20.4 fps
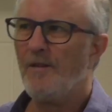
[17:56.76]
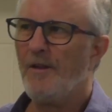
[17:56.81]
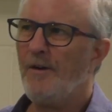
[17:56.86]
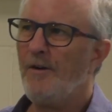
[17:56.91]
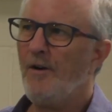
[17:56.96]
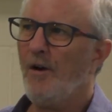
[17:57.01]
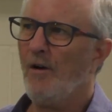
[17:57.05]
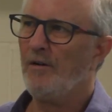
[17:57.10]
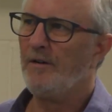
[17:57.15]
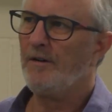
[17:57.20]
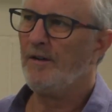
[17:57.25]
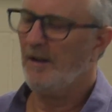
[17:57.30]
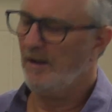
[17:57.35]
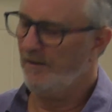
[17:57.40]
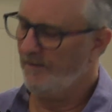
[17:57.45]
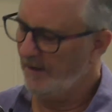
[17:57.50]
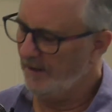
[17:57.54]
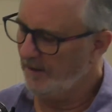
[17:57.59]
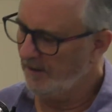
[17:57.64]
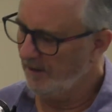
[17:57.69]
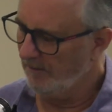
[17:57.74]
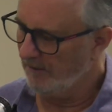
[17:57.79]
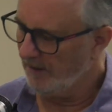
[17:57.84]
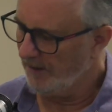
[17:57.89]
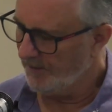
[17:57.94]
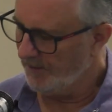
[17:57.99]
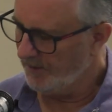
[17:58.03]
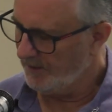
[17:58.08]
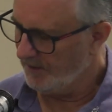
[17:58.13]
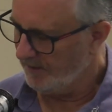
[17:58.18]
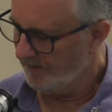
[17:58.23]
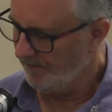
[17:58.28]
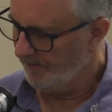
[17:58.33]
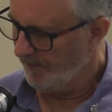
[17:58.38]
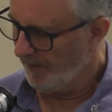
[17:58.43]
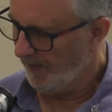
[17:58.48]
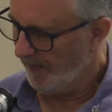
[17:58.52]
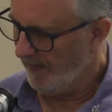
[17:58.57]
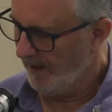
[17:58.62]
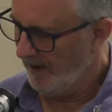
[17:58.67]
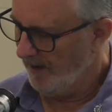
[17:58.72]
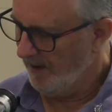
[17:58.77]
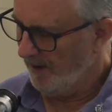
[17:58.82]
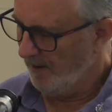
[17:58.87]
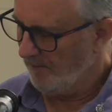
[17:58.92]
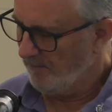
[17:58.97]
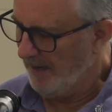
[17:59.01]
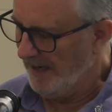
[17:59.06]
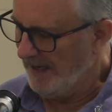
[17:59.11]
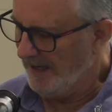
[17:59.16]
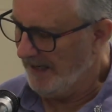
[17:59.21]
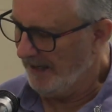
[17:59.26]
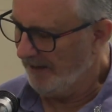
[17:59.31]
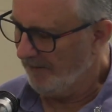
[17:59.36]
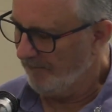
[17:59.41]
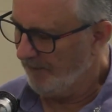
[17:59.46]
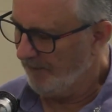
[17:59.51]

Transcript: the knot of ignorance, meaning